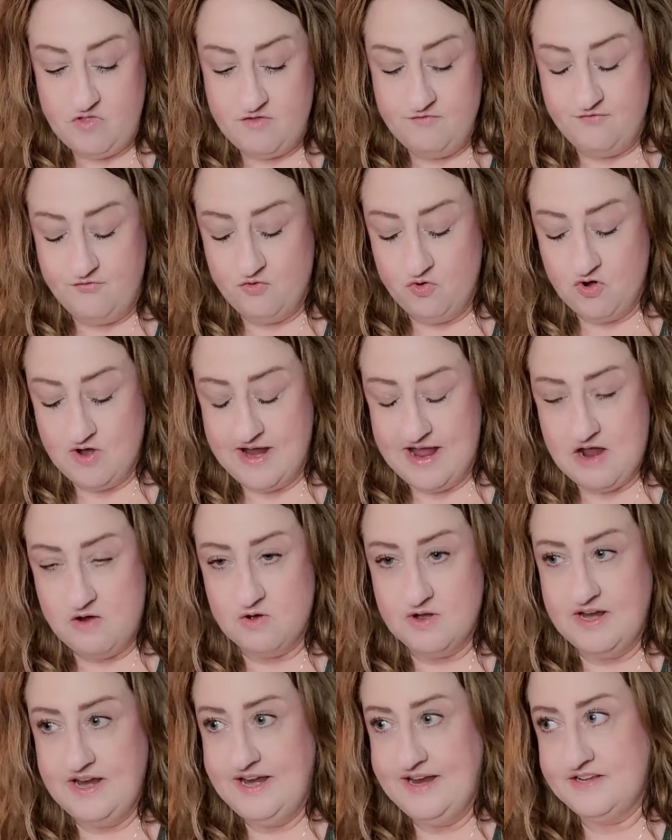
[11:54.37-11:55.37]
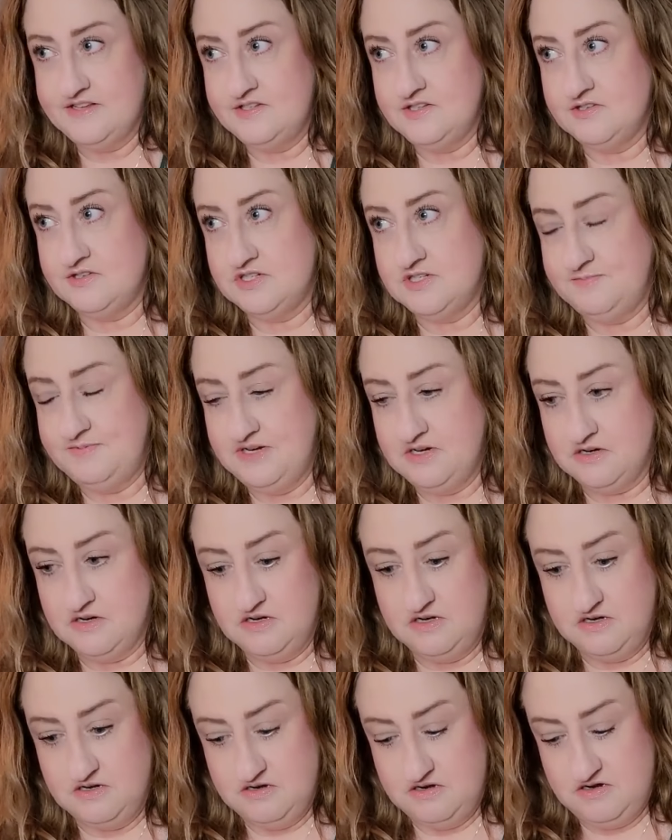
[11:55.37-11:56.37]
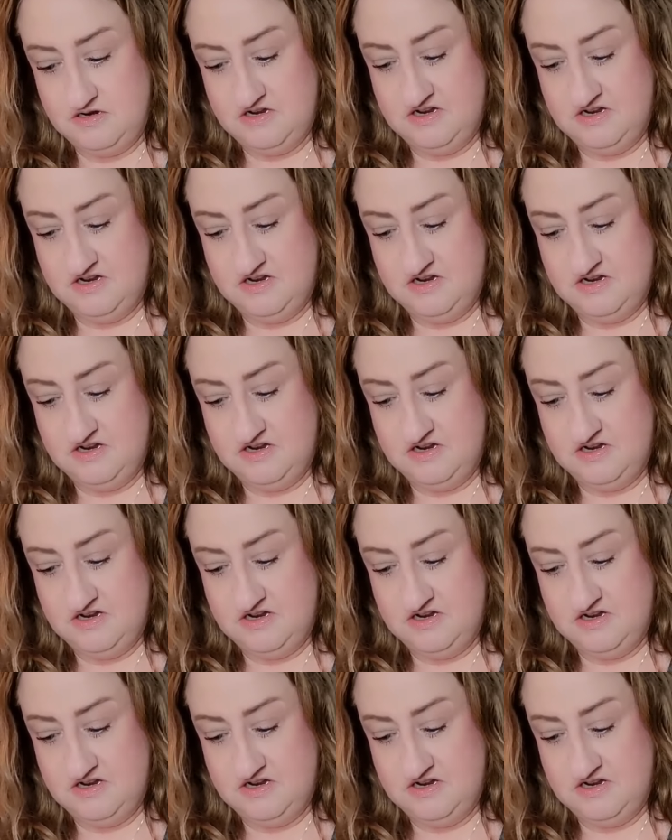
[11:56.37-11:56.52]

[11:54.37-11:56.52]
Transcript: for our Cancer spirit.